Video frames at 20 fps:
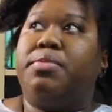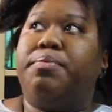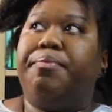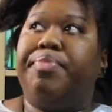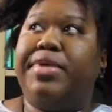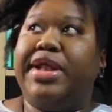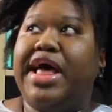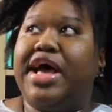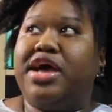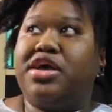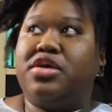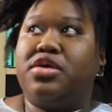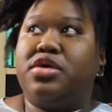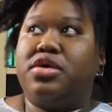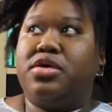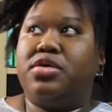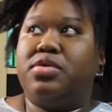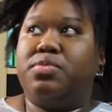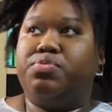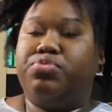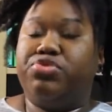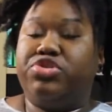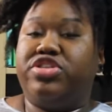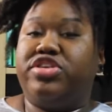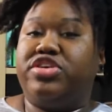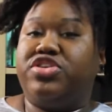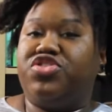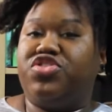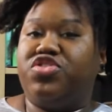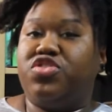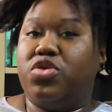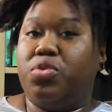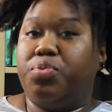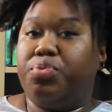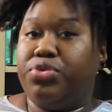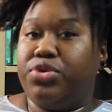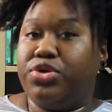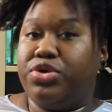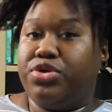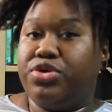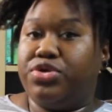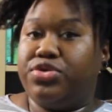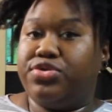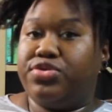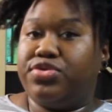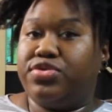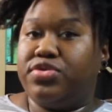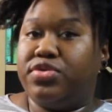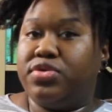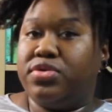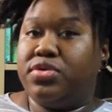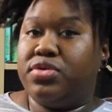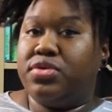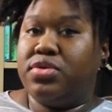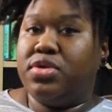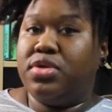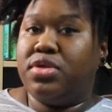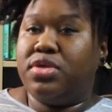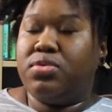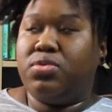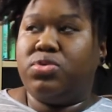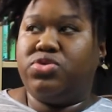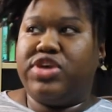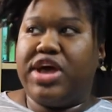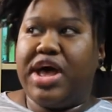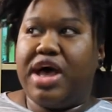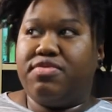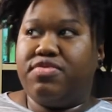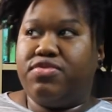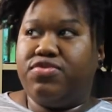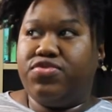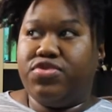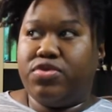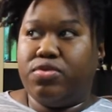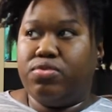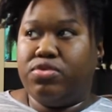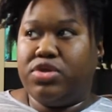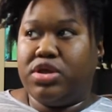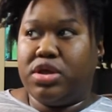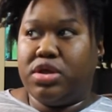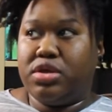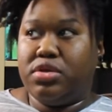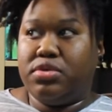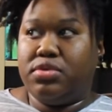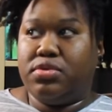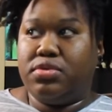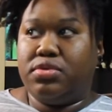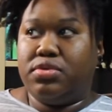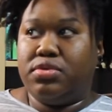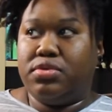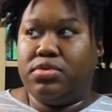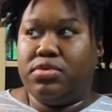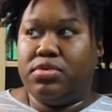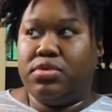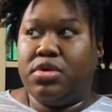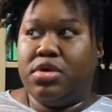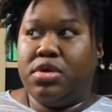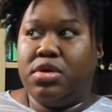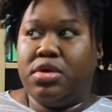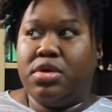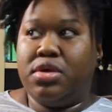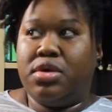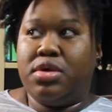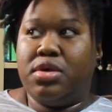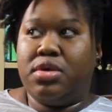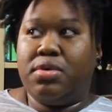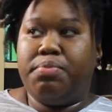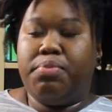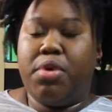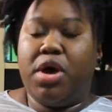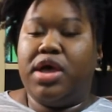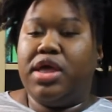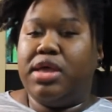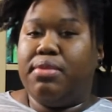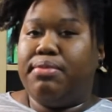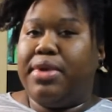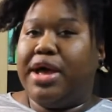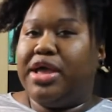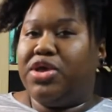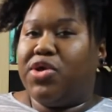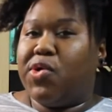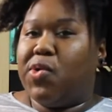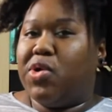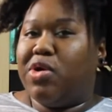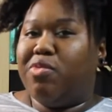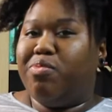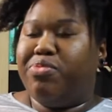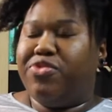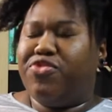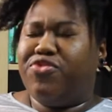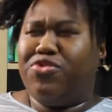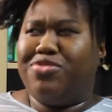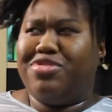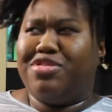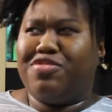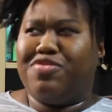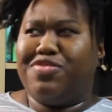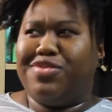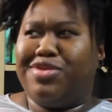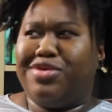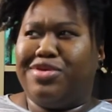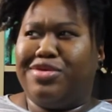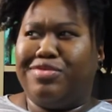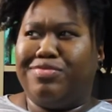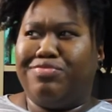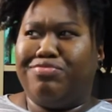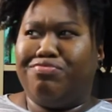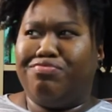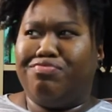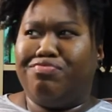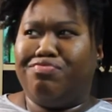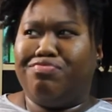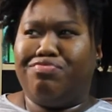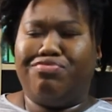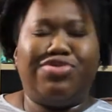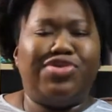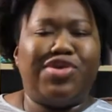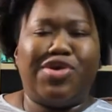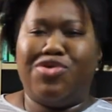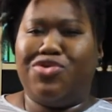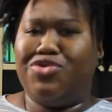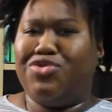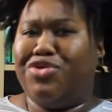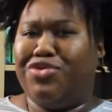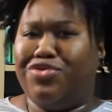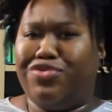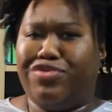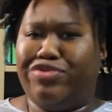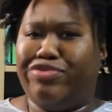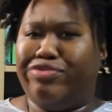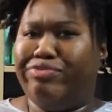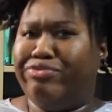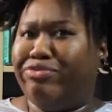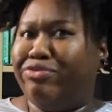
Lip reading: Black British books, which I haven't filmed yet, but it might go up before this video, so who knows.